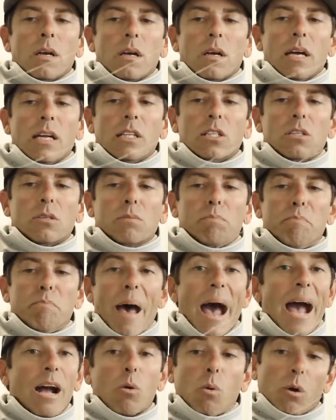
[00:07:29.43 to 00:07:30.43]
It's
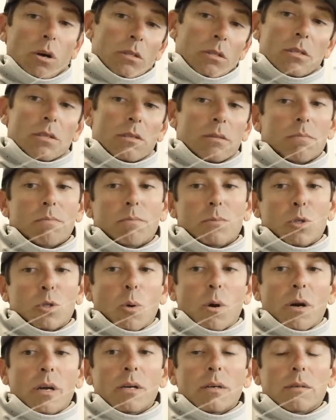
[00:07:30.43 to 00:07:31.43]
backwards,
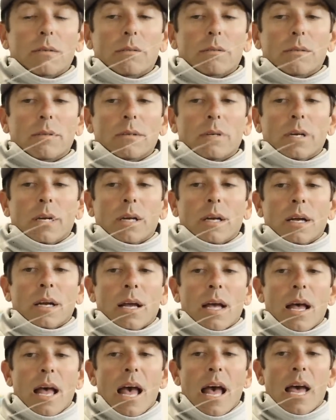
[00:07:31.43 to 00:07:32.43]
sorta.
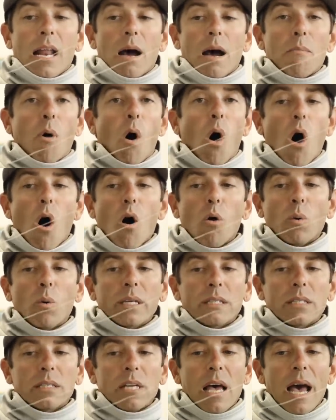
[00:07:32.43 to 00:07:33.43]
And I'm
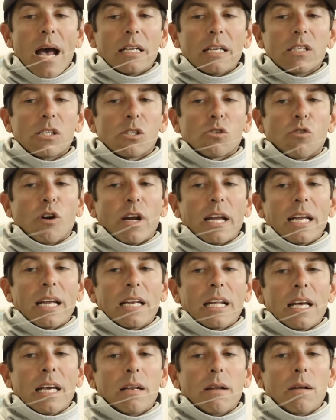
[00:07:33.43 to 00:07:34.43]
always Texas
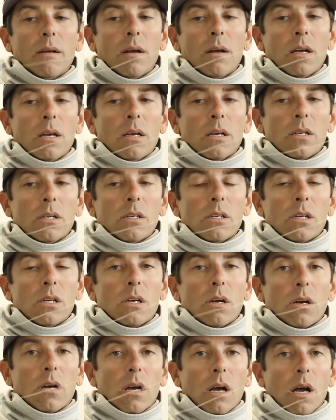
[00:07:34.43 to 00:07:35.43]
rigging it,
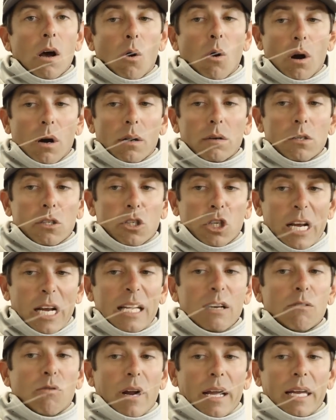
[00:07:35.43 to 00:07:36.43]
or
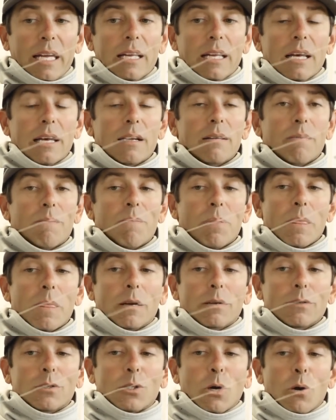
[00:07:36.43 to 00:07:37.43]
chicken rigging it,
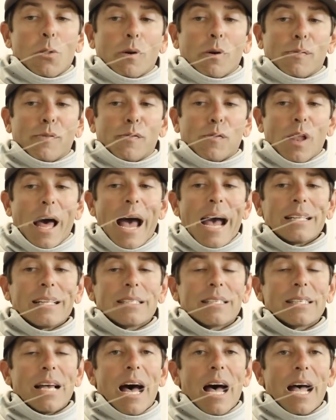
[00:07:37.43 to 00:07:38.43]
so the flat
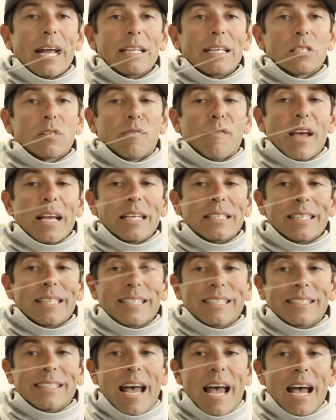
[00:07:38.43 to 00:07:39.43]
side is
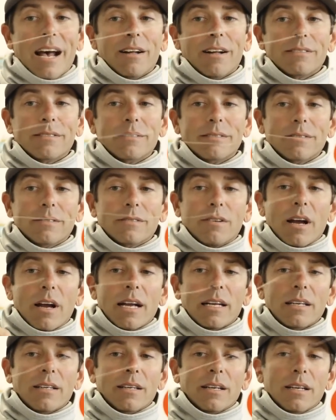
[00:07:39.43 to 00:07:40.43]
facing down,
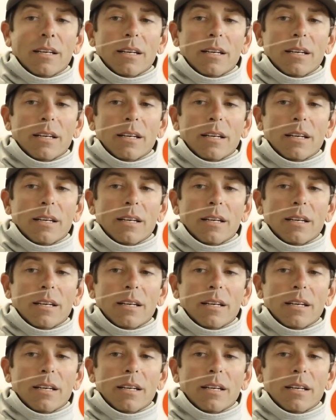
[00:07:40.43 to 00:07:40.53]
right?